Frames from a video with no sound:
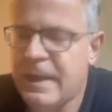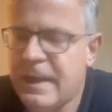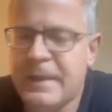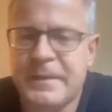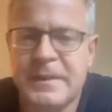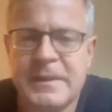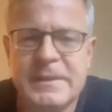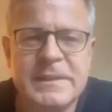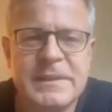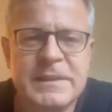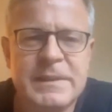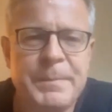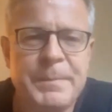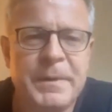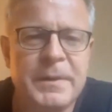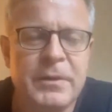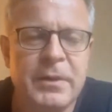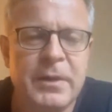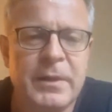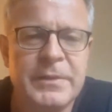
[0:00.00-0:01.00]
And this is a
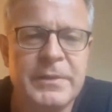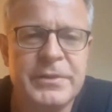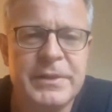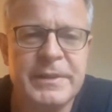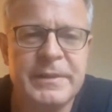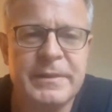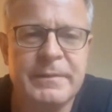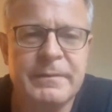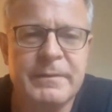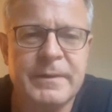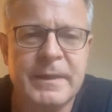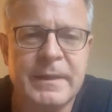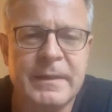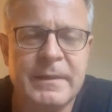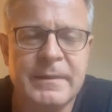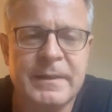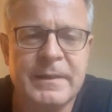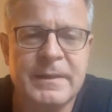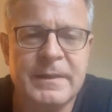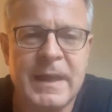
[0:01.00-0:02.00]
pathology
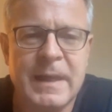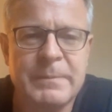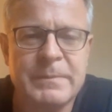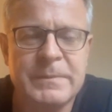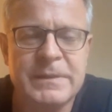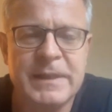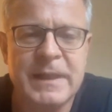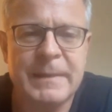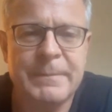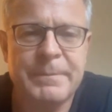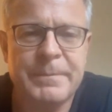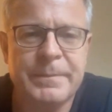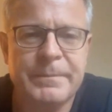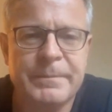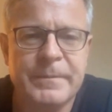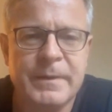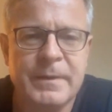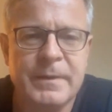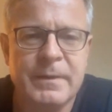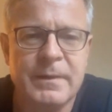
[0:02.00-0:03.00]
that comes up
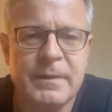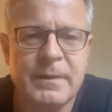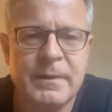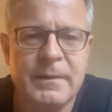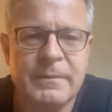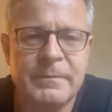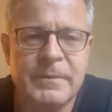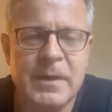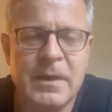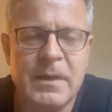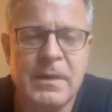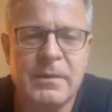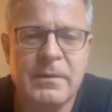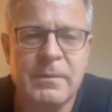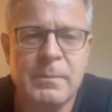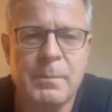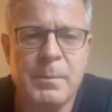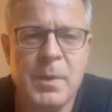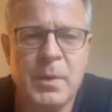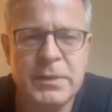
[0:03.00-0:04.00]

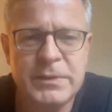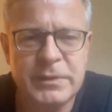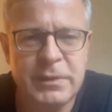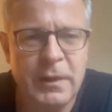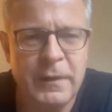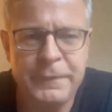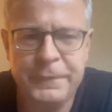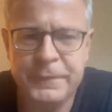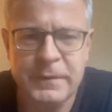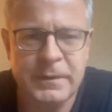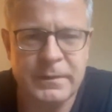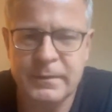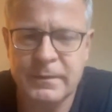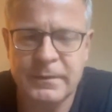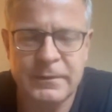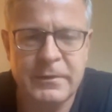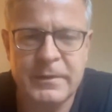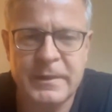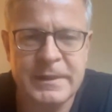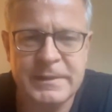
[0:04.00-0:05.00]
most often,
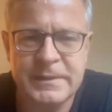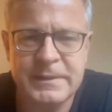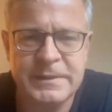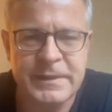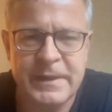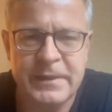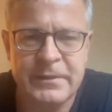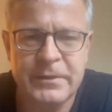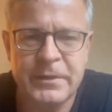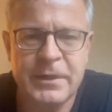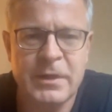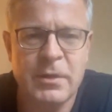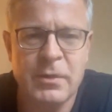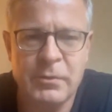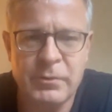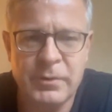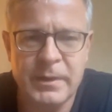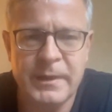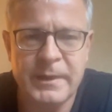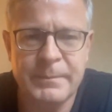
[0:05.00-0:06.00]
not necessarily
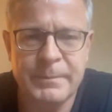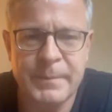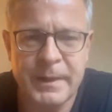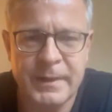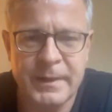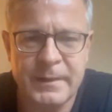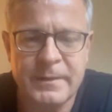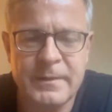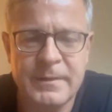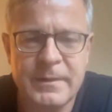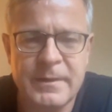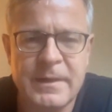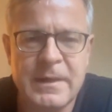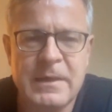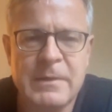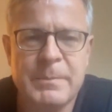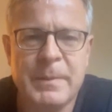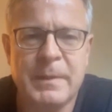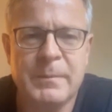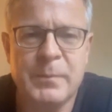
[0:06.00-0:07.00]
only,
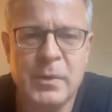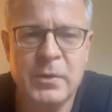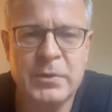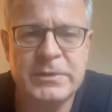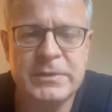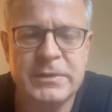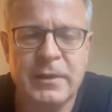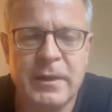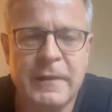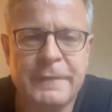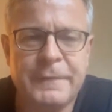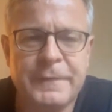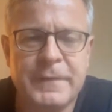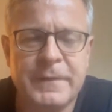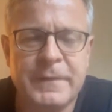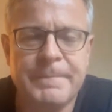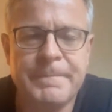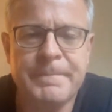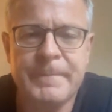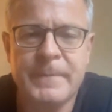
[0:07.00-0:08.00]
but most
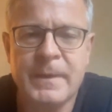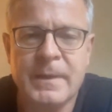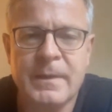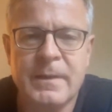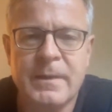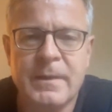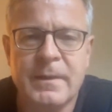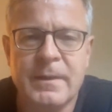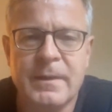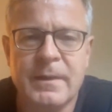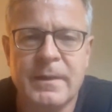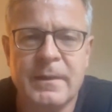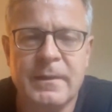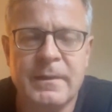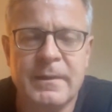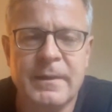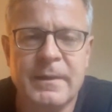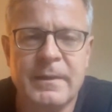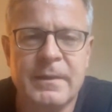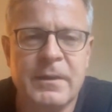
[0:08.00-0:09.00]
often
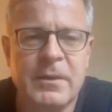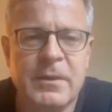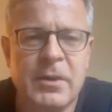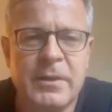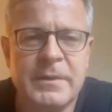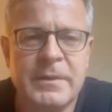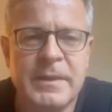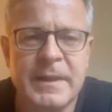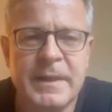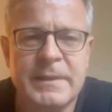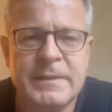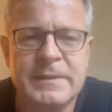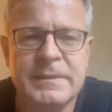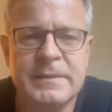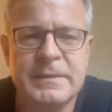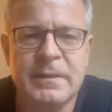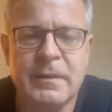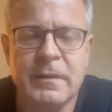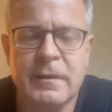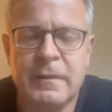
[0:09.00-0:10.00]
in the
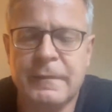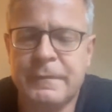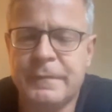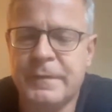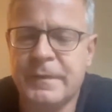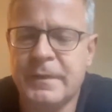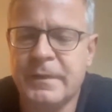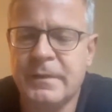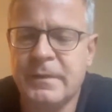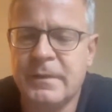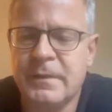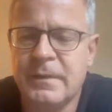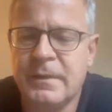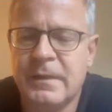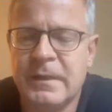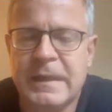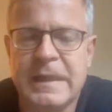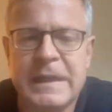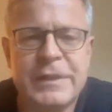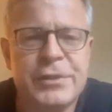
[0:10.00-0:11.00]
context of
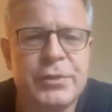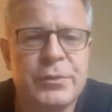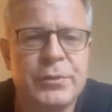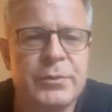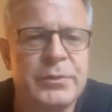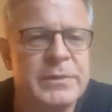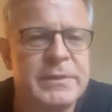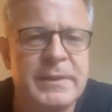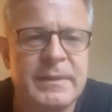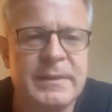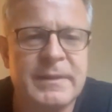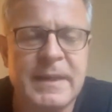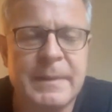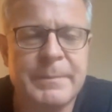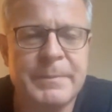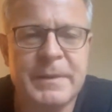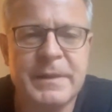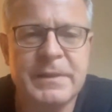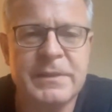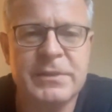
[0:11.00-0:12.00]
issues that
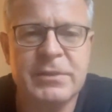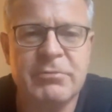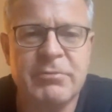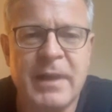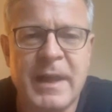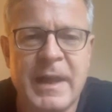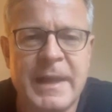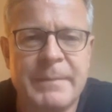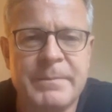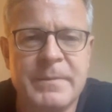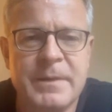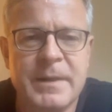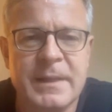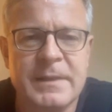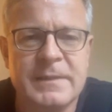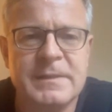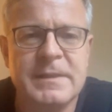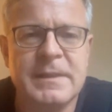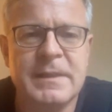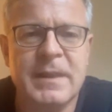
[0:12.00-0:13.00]
can be described
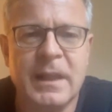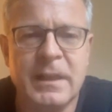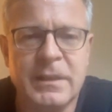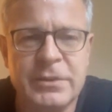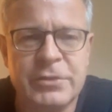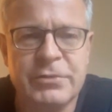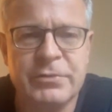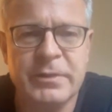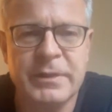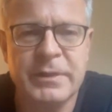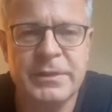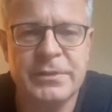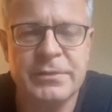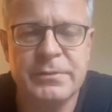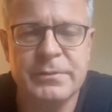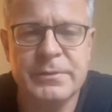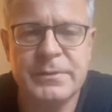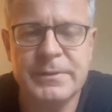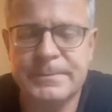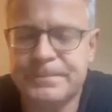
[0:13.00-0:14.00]
as cultural
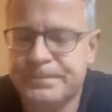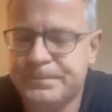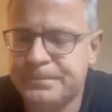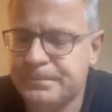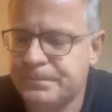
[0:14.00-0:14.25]
issues.